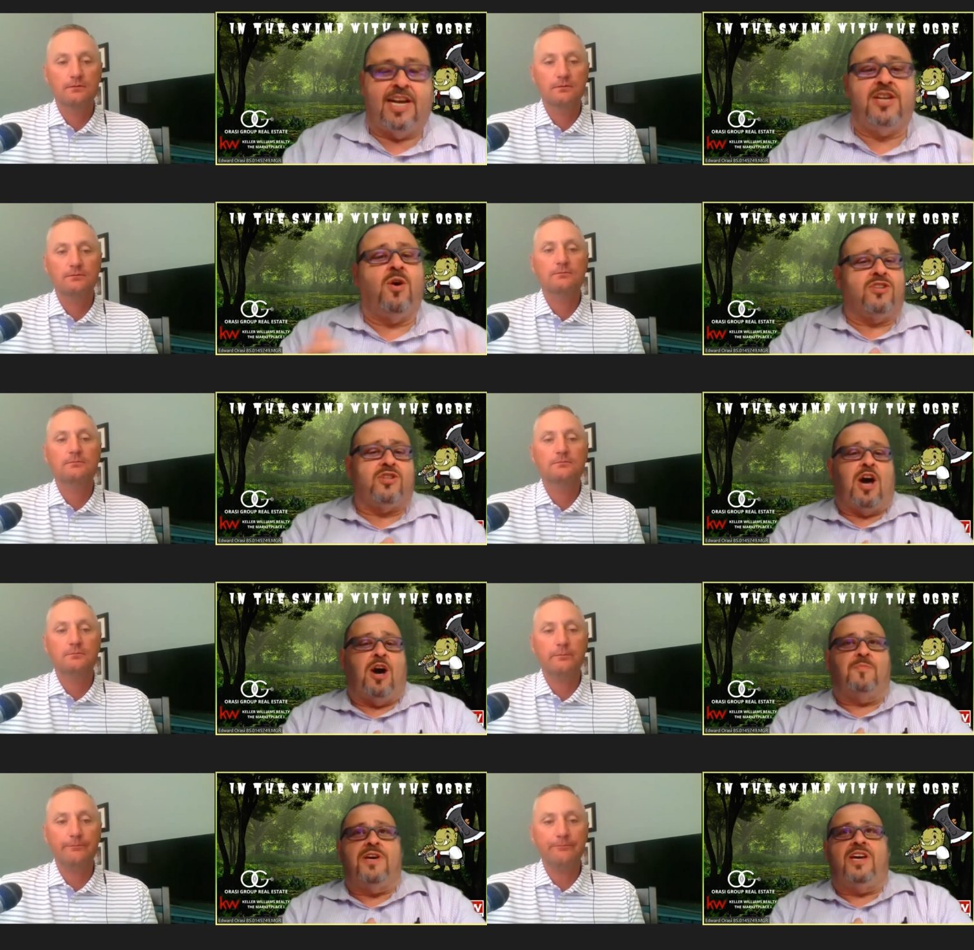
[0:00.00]
Speaker 1: then you also
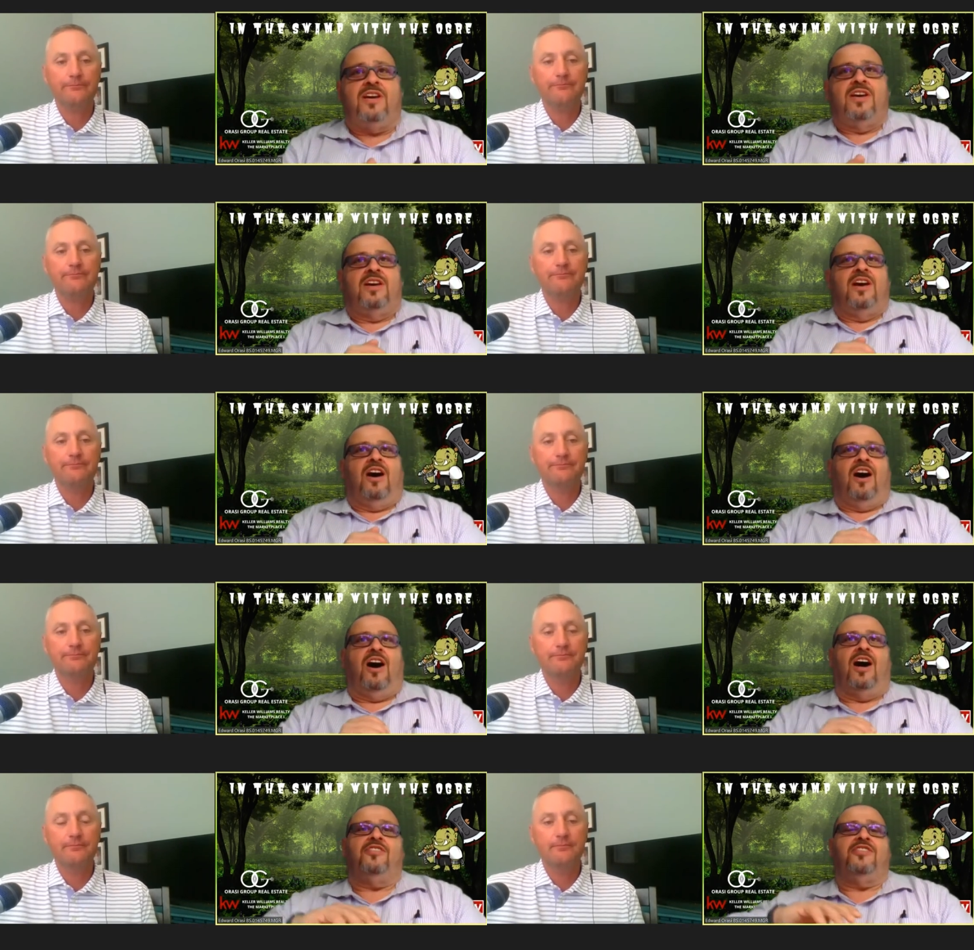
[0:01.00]
help me
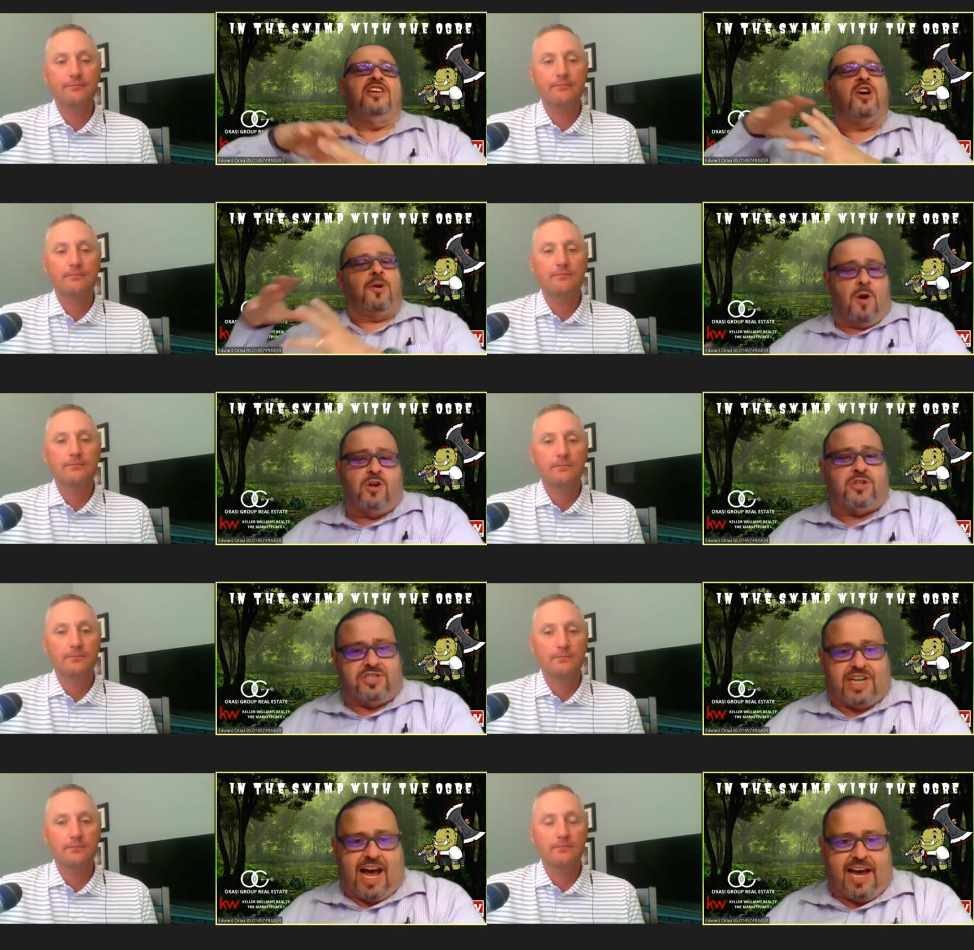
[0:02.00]
on the
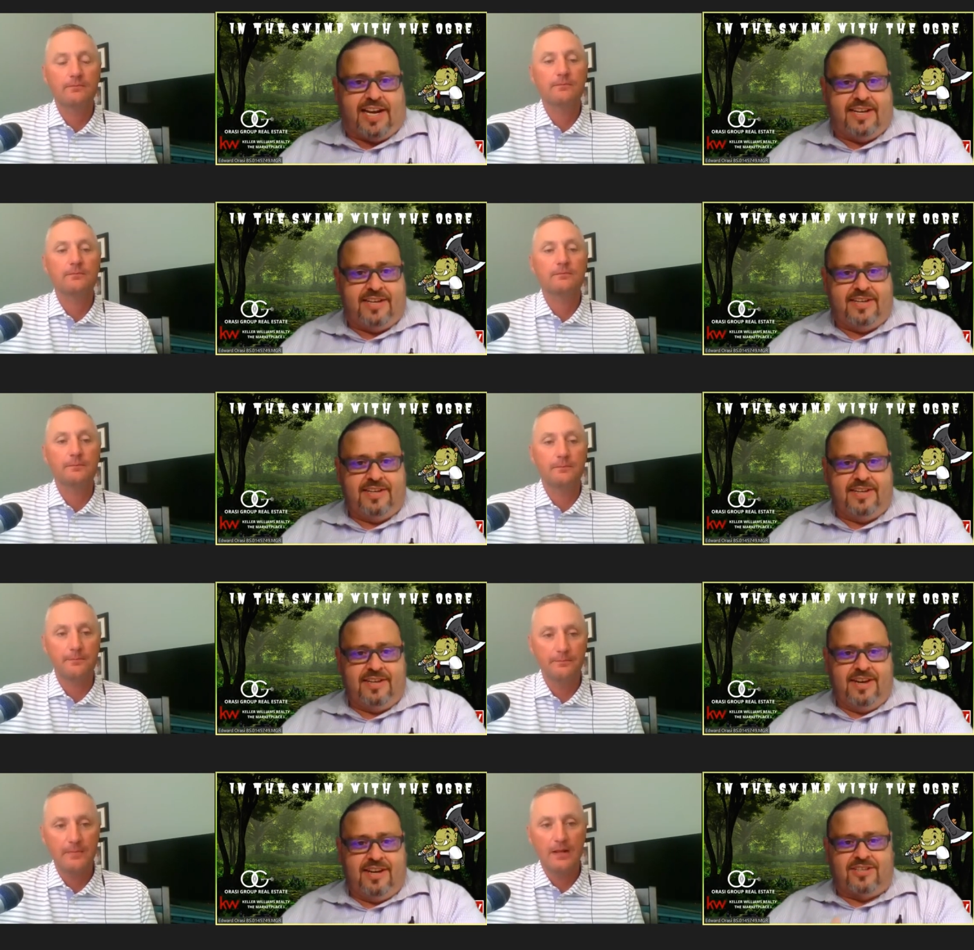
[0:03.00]
commercial side.
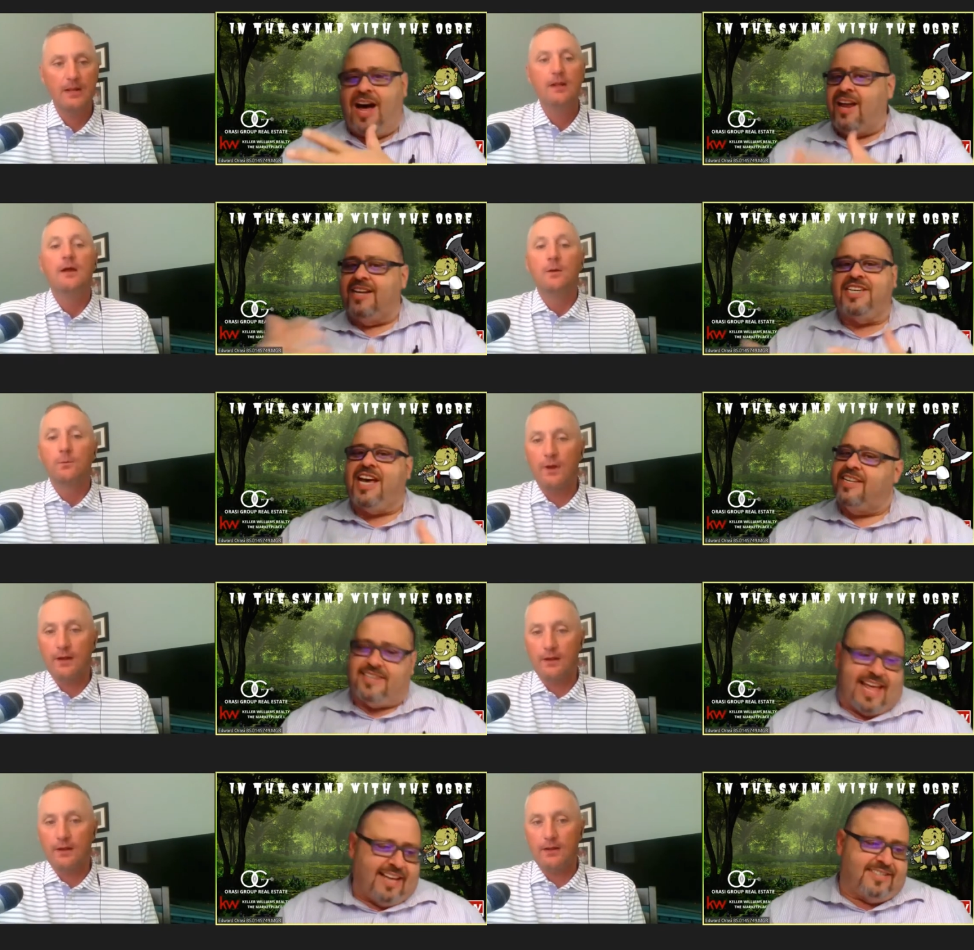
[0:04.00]
So how did you
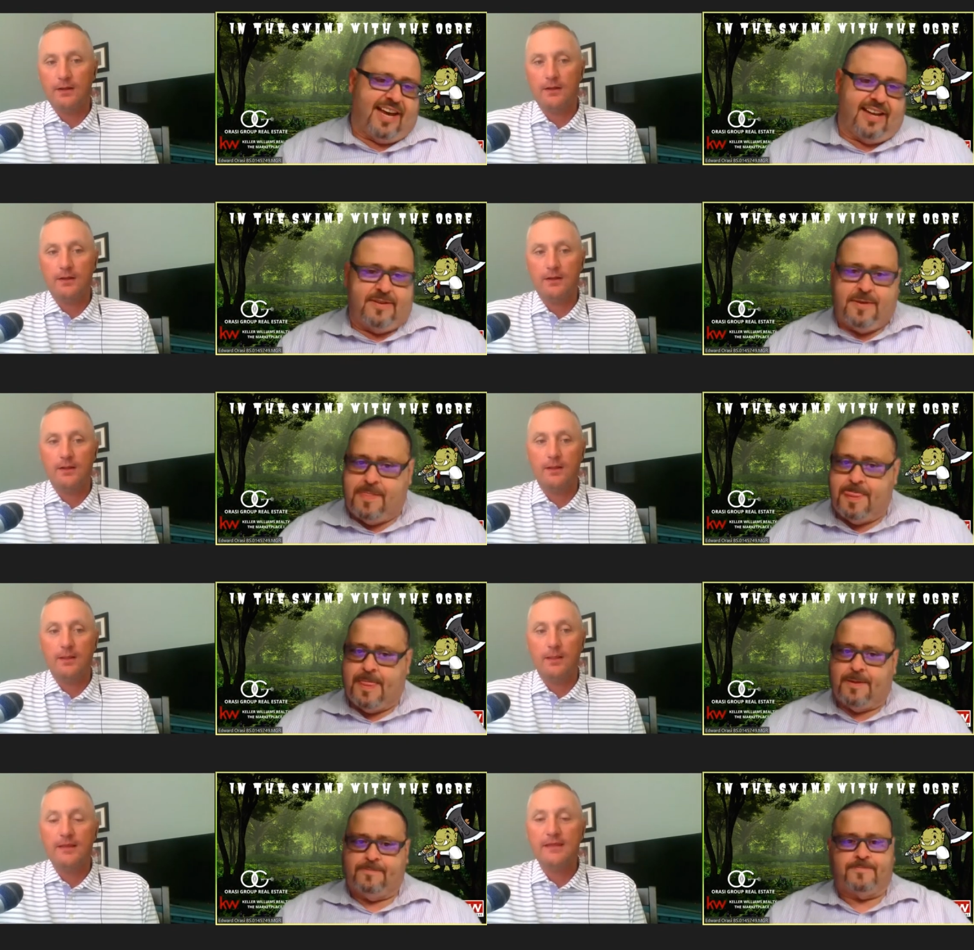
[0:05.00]
get to that side?
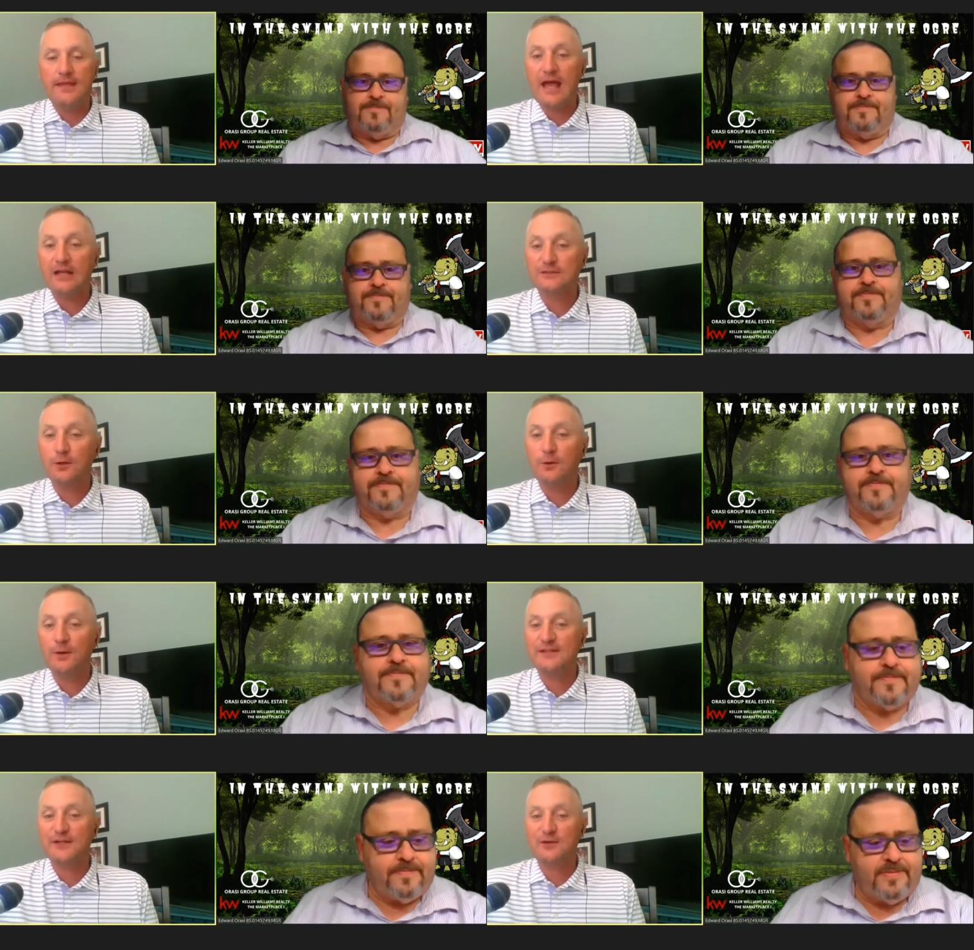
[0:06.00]
Speaker 2: Yeah, so
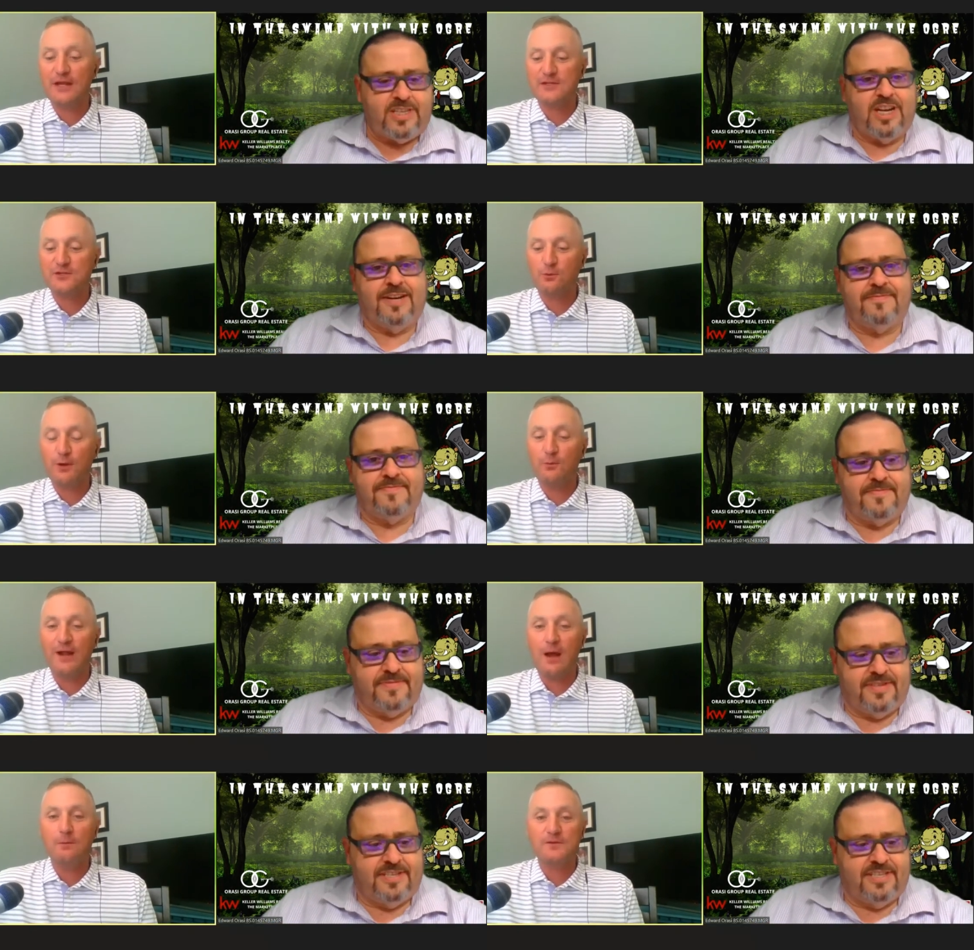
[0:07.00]
it's a great story.
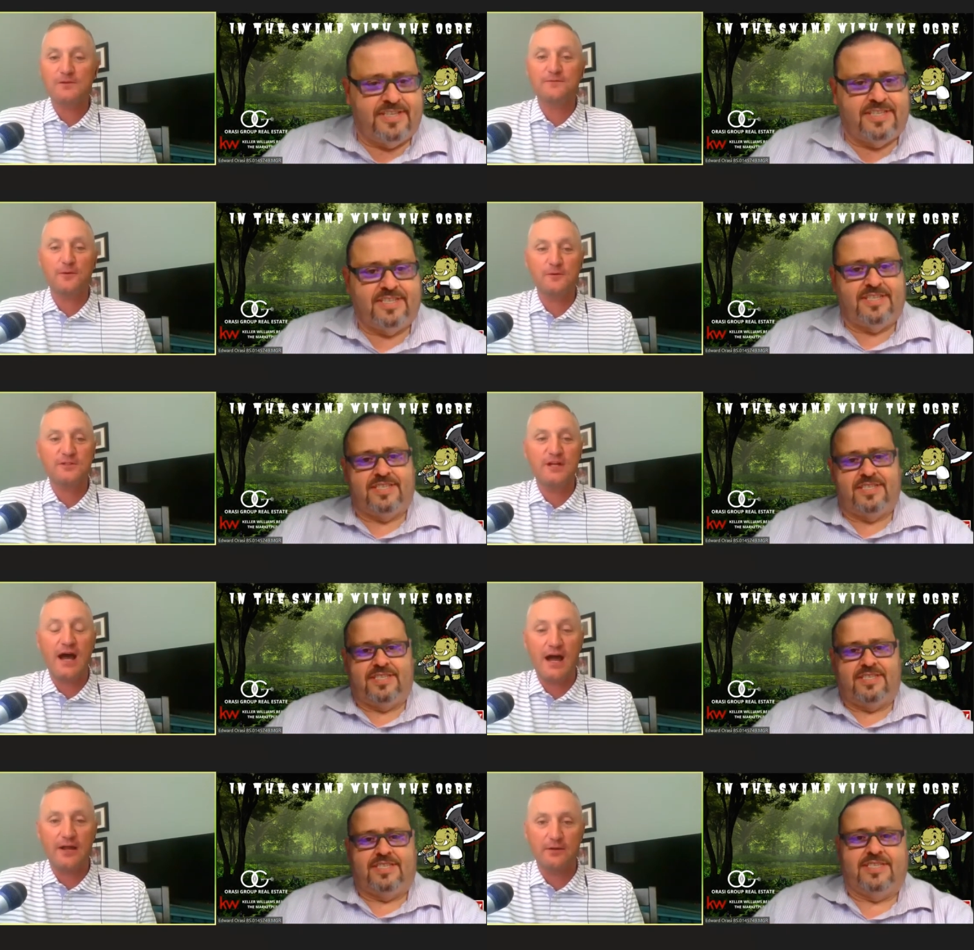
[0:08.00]
When I was first
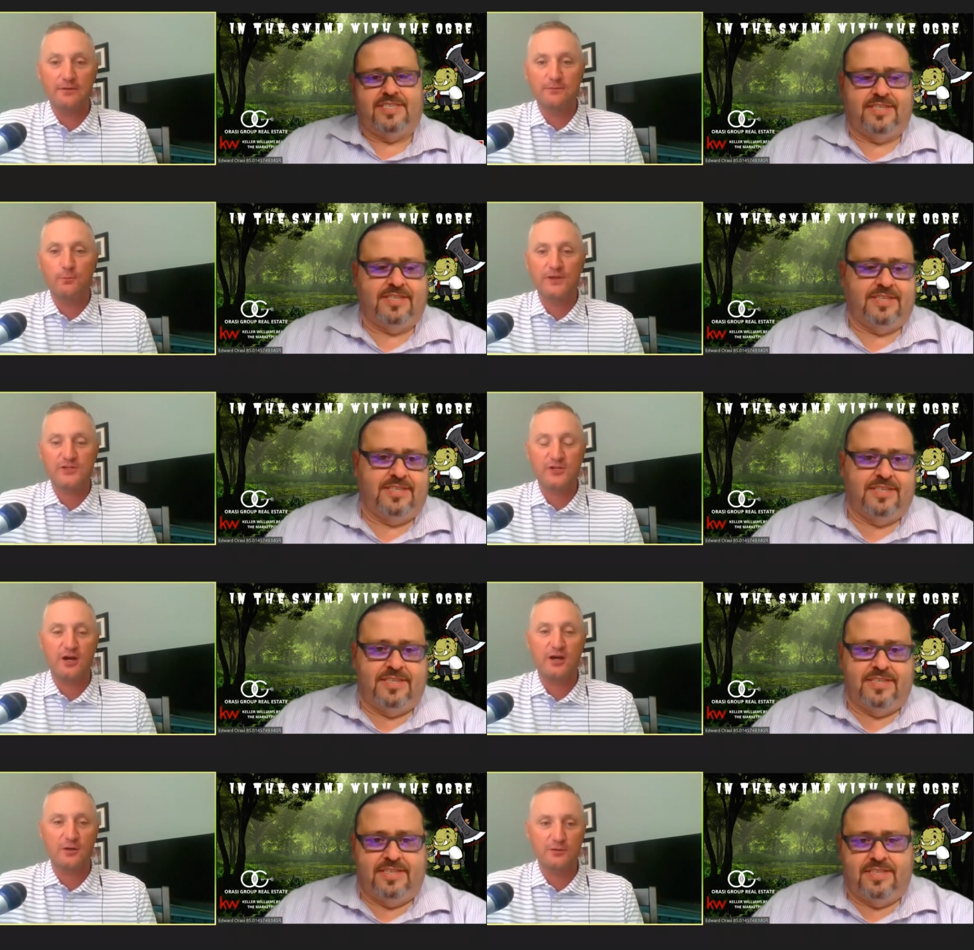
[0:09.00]
hired with Chicago